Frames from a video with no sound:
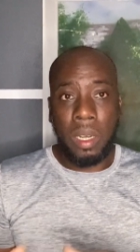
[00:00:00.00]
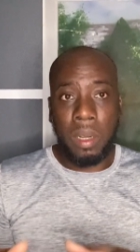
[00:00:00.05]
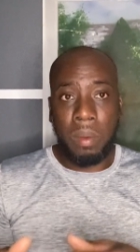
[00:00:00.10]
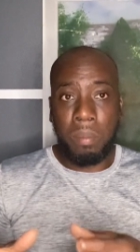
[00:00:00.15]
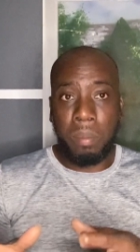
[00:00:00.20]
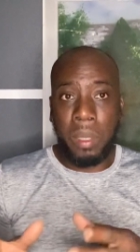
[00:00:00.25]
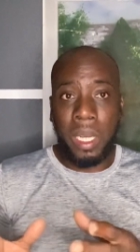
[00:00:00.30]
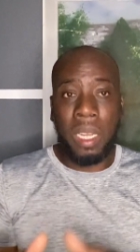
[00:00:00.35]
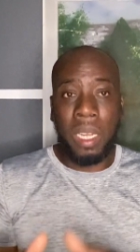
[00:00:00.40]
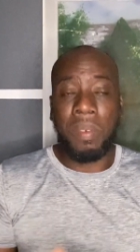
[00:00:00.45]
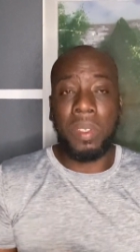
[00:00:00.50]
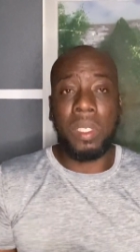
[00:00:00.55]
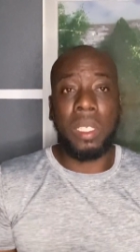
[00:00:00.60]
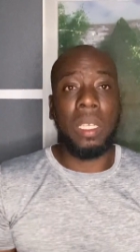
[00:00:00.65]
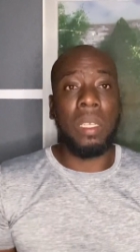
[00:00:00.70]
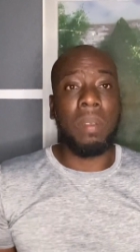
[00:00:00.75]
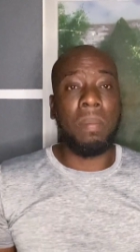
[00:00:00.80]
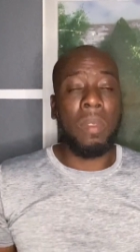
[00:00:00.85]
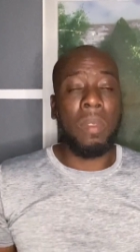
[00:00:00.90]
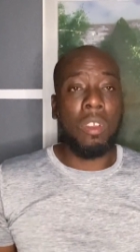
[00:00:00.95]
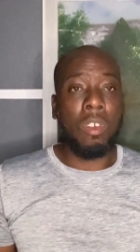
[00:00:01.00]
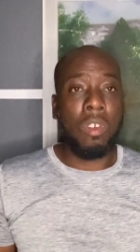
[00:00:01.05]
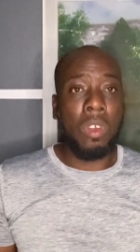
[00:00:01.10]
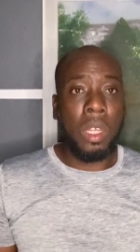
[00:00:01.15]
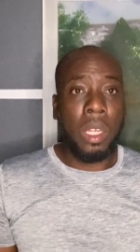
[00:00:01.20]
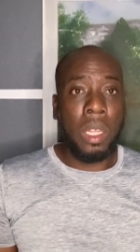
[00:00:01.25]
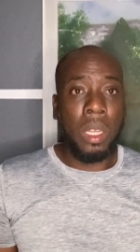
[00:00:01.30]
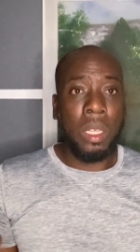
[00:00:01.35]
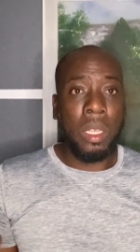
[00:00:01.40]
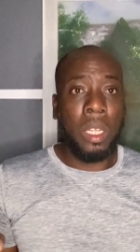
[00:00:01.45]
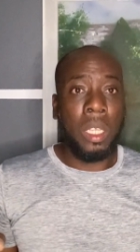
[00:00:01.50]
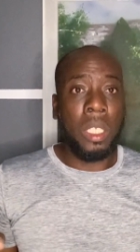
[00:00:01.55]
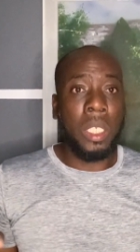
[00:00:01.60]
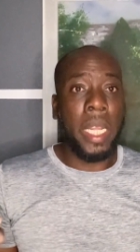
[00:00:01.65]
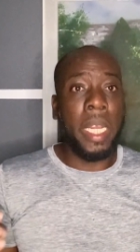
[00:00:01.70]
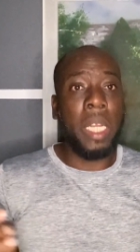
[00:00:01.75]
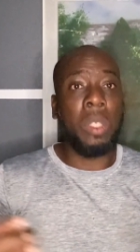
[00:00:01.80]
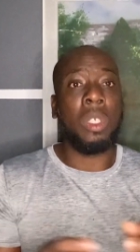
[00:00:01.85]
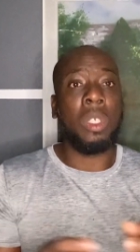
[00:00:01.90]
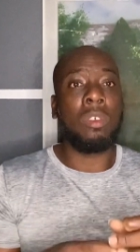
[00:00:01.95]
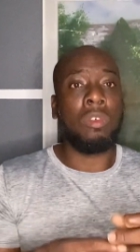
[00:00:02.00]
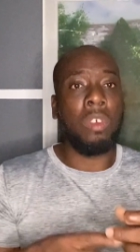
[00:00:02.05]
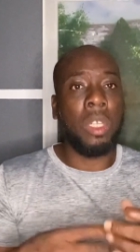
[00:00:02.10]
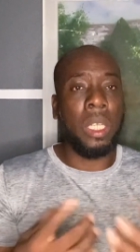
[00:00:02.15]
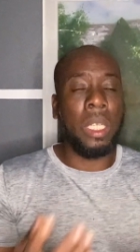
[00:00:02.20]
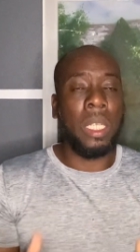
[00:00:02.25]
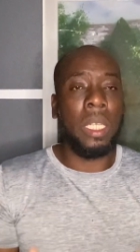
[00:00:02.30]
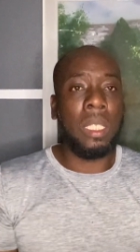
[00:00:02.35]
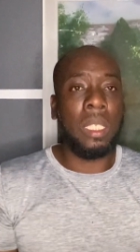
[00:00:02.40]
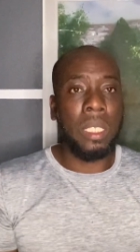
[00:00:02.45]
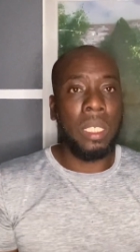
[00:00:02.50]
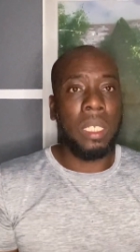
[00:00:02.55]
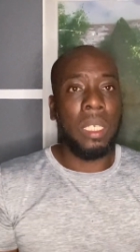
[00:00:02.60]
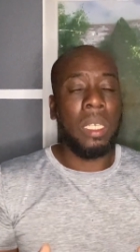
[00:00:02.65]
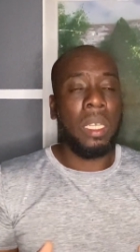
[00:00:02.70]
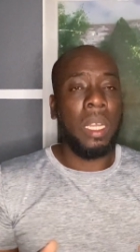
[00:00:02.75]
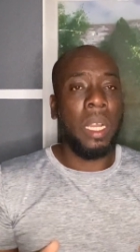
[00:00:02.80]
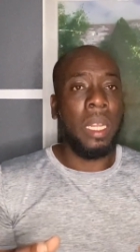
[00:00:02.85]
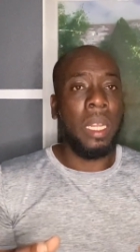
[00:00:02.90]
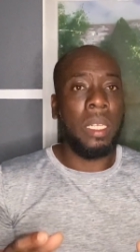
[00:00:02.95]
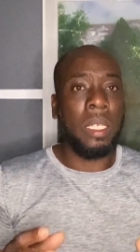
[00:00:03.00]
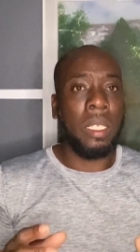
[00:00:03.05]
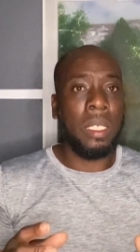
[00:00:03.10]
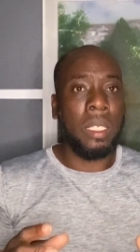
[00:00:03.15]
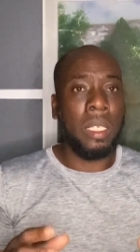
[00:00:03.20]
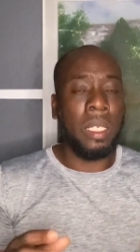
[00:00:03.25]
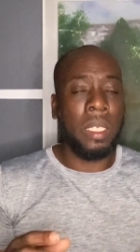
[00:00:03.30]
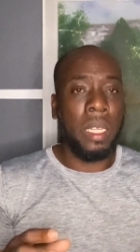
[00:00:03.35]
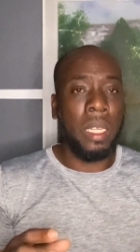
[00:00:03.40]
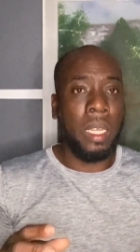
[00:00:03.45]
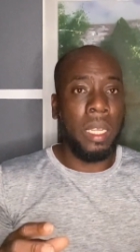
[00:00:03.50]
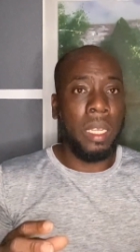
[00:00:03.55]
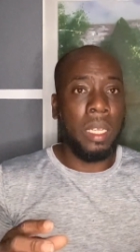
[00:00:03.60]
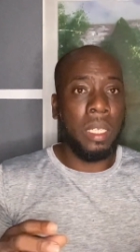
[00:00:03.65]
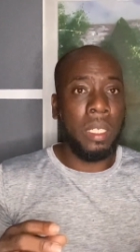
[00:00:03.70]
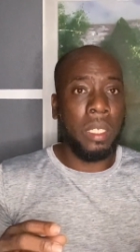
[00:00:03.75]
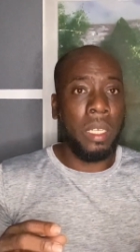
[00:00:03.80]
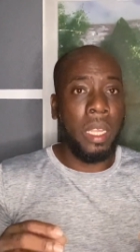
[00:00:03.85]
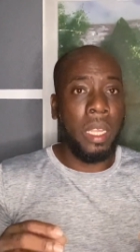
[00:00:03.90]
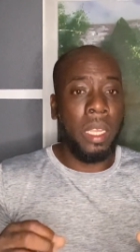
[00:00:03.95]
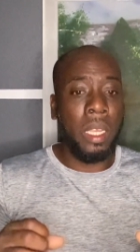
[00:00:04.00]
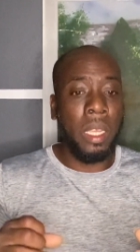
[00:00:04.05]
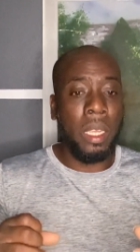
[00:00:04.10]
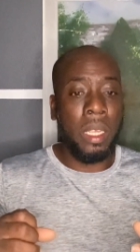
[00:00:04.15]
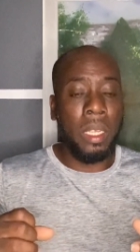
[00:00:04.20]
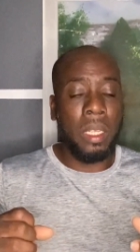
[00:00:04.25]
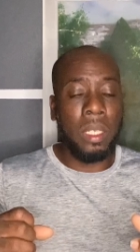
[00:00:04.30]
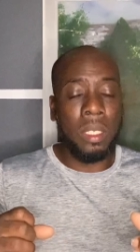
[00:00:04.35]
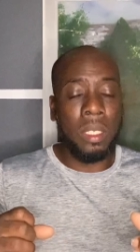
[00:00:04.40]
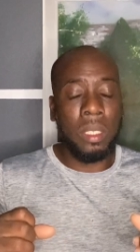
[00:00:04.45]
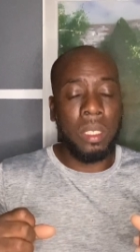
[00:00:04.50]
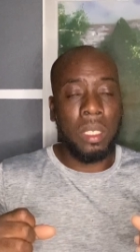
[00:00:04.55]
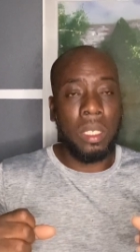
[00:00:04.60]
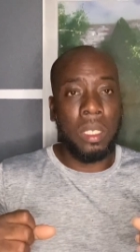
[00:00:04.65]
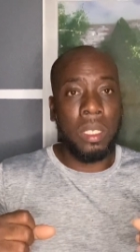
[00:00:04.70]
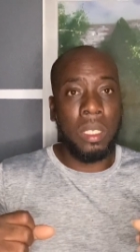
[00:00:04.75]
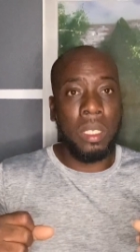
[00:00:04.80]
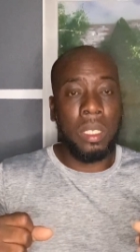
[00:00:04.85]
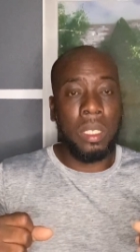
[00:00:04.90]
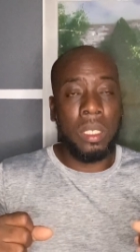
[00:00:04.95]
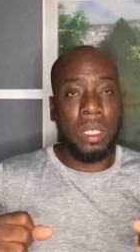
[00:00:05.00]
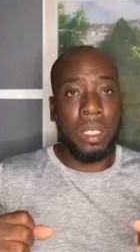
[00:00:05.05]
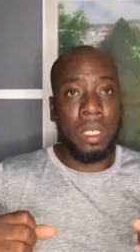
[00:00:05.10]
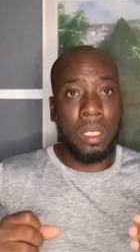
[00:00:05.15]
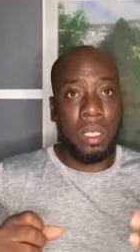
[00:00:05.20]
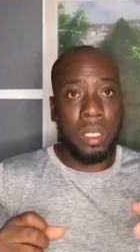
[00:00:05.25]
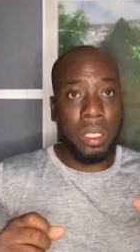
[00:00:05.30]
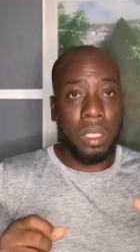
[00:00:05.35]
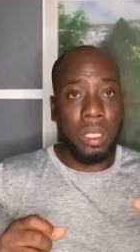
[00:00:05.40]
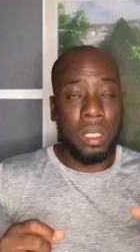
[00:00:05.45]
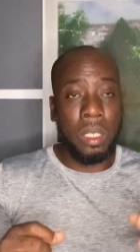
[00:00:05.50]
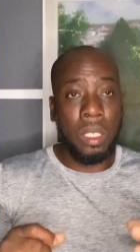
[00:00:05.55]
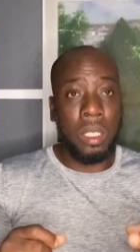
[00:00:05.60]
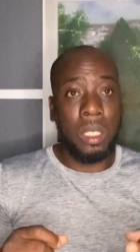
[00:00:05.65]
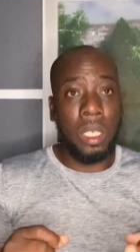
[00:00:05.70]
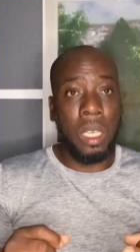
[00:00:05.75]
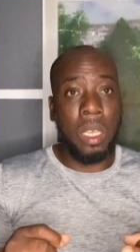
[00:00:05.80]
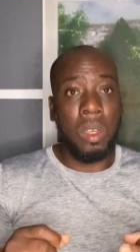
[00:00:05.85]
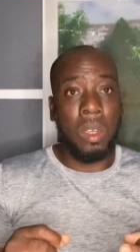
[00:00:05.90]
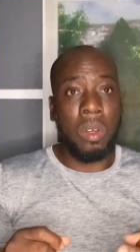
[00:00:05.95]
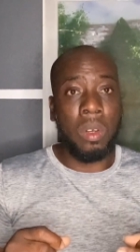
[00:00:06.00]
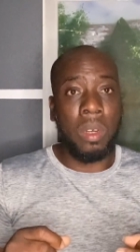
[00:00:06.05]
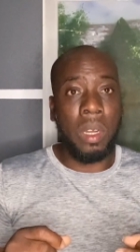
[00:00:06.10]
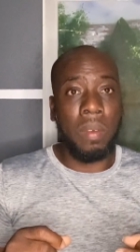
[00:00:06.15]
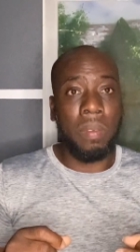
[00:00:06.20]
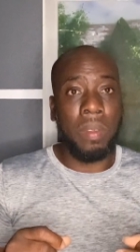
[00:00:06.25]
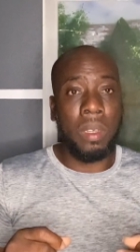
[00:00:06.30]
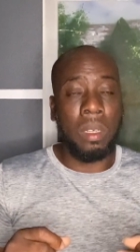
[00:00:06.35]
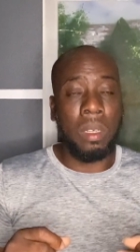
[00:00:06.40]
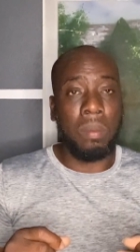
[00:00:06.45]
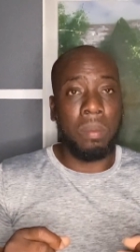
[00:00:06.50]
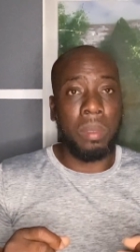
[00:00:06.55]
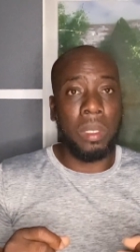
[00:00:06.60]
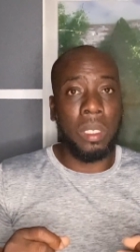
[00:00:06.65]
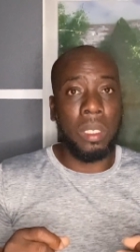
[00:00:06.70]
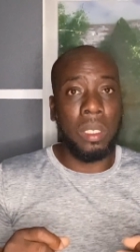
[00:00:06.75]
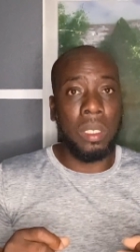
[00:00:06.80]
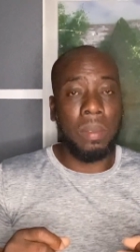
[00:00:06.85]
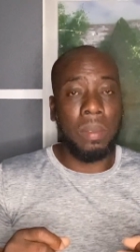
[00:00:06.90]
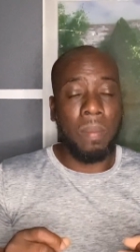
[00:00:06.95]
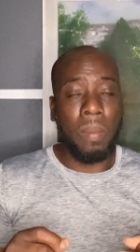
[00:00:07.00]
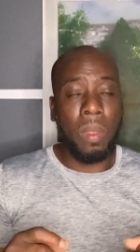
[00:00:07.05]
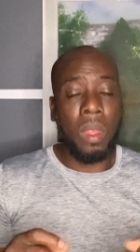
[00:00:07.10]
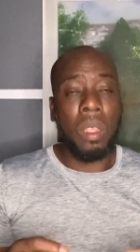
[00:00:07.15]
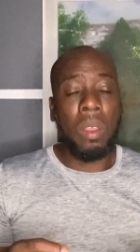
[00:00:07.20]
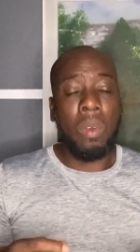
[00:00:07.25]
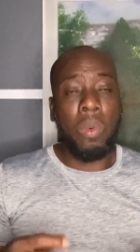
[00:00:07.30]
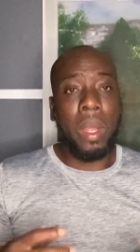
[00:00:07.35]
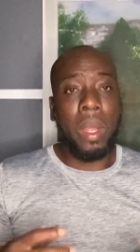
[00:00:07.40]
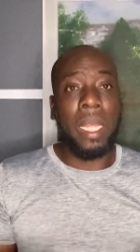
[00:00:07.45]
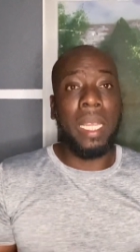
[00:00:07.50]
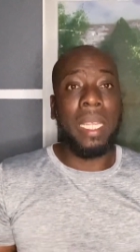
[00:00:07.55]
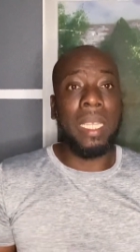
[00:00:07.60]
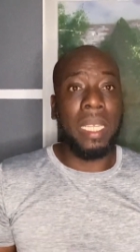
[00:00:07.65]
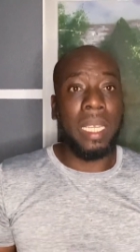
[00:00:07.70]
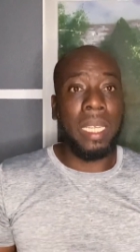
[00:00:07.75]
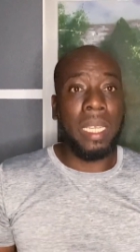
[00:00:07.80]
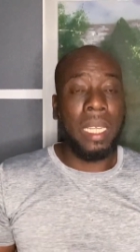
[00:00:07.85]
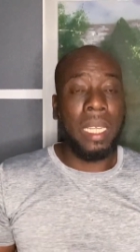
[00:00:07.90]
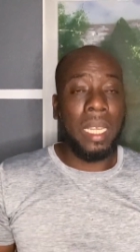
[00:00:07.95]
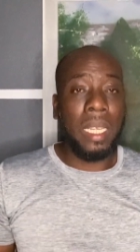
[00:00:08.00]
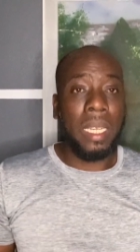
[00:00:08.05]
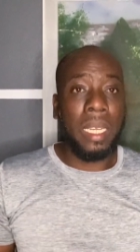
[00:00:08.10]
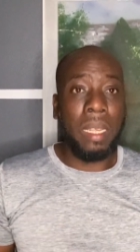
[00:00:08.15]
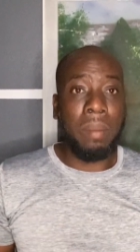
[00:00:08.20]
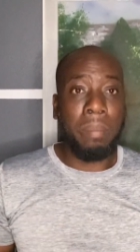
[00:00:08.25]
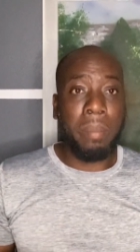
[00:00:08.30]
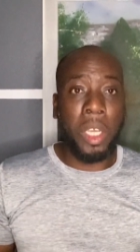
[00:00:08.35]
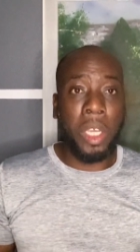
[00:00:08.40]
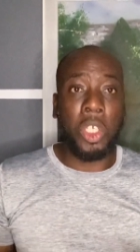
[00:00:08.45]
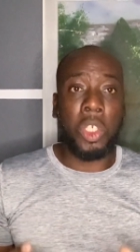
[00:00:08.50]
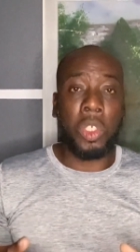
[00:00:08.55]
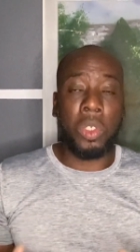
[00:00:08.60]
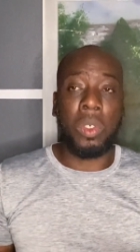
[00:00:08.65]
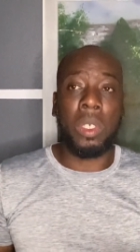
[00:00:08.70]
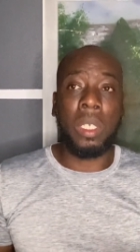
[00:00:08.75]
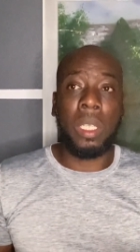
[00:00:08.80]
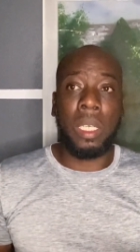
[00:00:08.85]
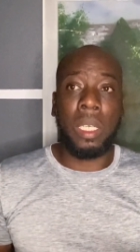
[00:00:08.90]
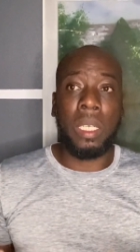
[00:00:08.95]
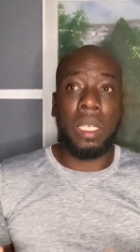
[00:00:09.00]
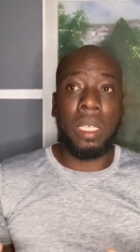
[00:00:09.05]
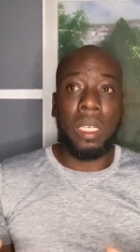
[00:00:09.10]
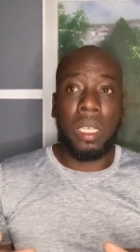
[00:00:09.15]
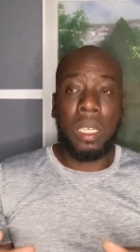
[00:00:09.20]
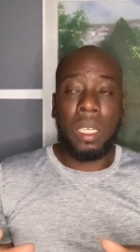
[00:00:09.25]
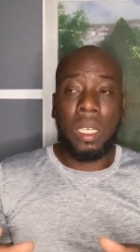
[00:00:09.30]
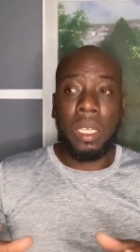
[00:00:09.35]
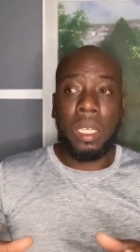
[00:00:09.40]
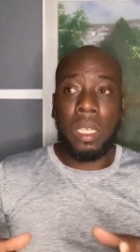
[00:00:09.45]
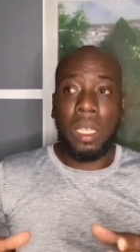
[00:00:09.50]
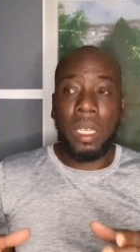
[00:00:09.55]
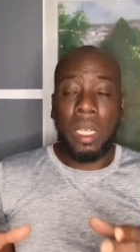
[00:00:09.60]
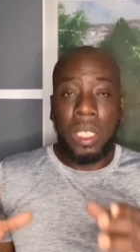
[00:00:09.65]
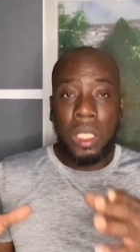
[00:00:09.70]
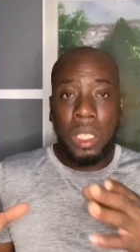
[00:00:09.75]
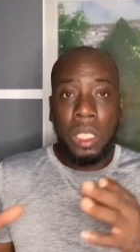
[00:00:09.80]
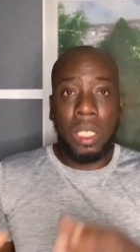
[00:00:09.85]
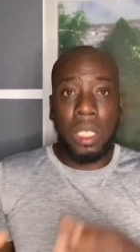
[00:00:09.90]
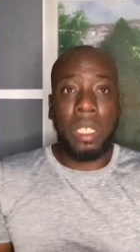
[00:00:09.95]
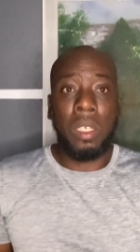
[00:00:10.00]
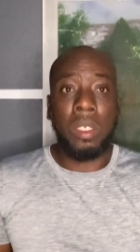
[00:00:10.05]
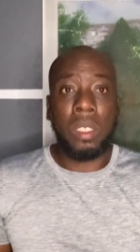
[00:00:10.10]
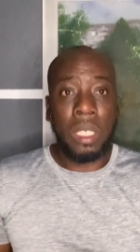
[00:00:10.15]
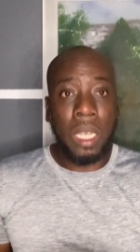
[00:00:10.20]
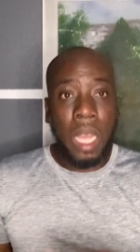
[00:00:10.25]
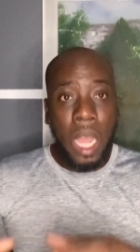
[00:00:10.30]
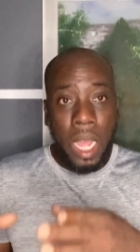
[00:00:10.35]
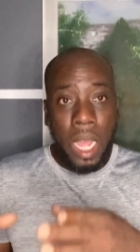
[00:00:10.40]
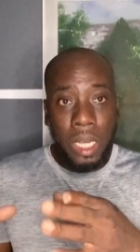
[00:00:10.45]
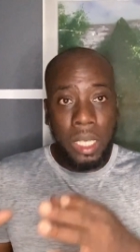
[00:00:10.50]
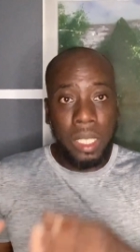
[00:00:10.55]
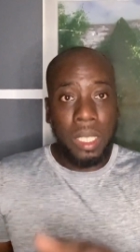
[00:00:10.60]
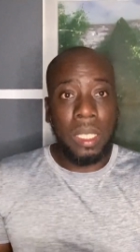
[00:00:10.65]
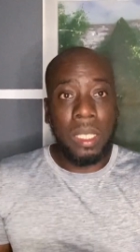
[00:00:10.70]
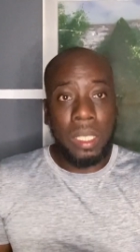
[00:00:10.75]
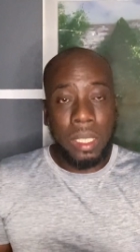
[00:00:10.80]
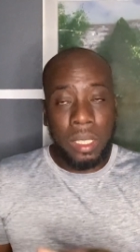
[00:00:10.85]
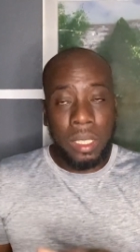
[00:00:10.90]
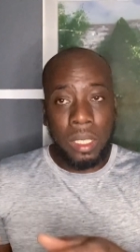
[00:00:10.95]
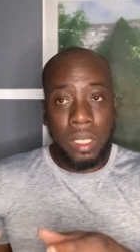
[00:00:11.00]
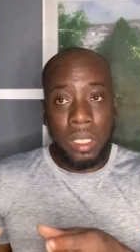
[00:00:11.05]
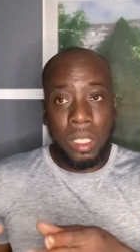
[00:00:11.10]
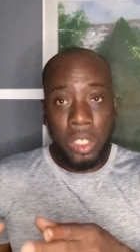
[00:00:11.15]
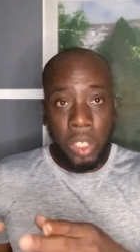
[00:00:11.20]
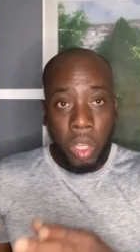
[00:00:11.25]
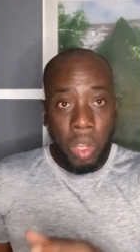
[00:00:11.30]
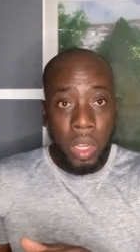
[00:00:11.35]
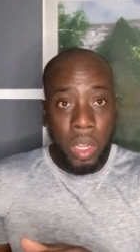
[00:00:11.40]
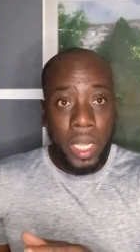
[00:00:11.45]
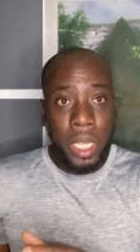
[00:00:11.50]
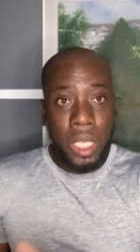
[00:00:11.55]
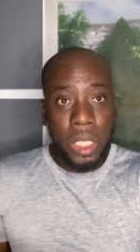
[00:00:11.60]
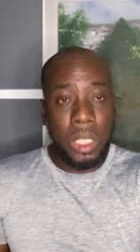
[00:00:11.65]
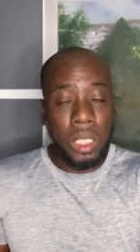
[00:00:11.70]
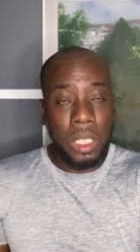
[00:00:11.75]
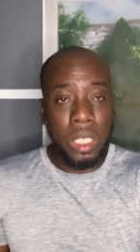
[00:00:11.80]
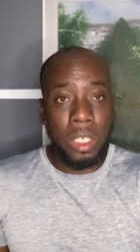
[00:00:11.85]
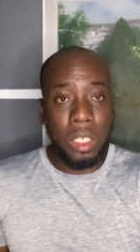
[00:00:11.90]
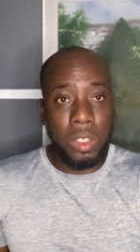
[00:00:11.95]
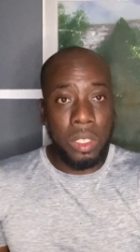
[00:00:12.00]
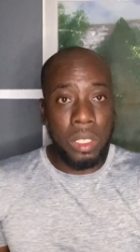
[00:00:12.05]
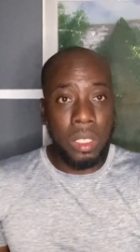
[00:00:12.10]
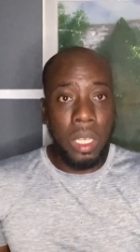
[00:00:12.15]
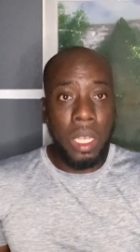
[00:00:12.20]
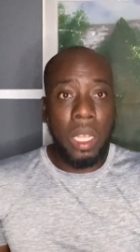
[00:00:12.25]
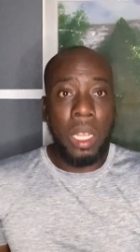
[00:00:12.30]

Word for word: build everything. Then Chinese was running it, and the the the the the, the CEO of the company, what he did, they make sure the engineers, the Ghanaian young engineers,